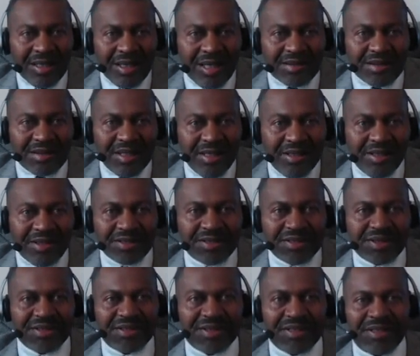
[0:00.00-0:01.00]
Terrence
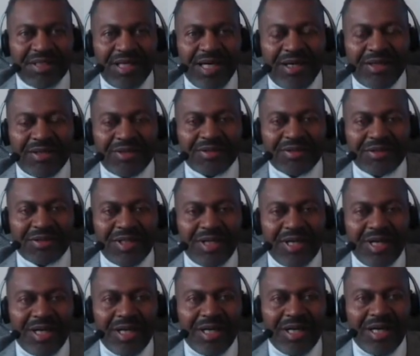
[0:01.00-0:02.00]
is in the house.
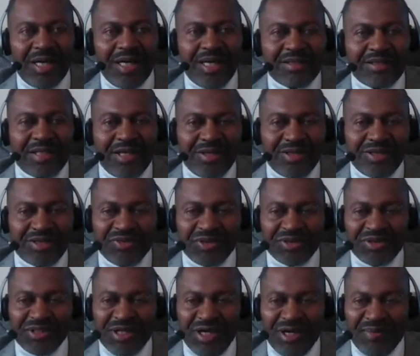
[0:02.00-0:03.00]
Hey, Terrence,
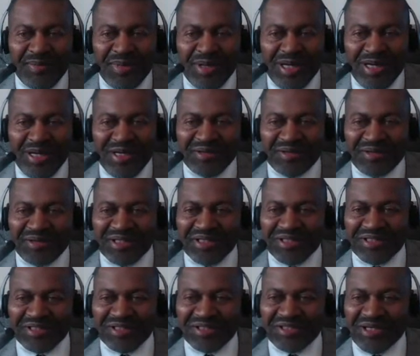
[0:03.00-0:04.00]
what's up, man? Good
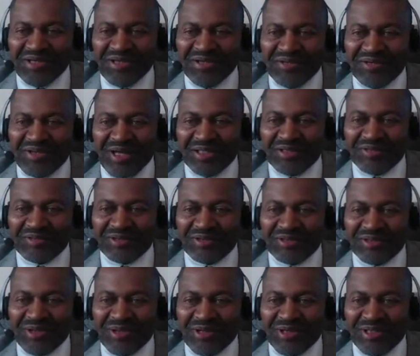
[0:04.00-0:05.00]
to see you. Thanks for
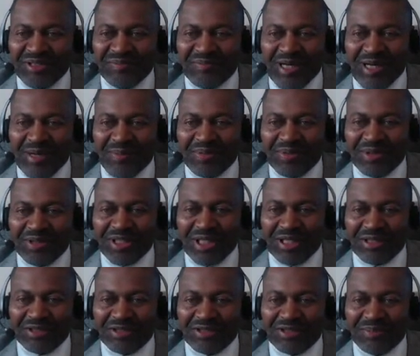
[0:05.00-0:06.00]
joining, man.
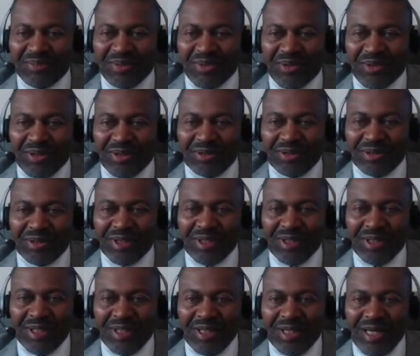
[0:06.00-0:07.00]
Appreciate your support.
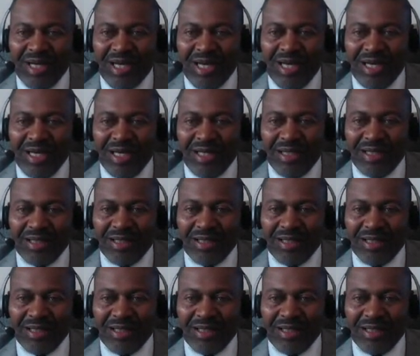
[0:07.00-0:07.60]
And